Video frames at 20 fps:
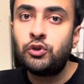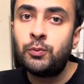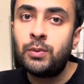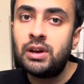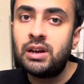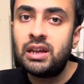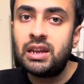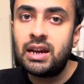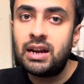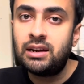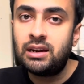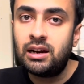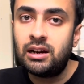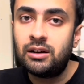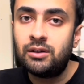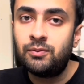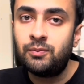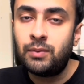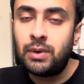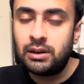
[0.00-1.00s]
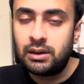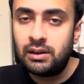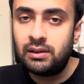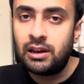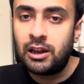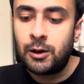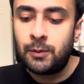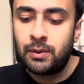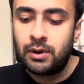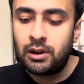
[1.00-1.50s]
to be created by the
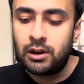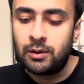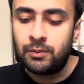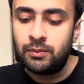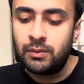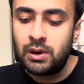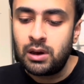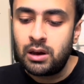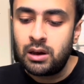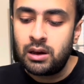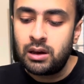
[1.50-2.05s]
cerebellum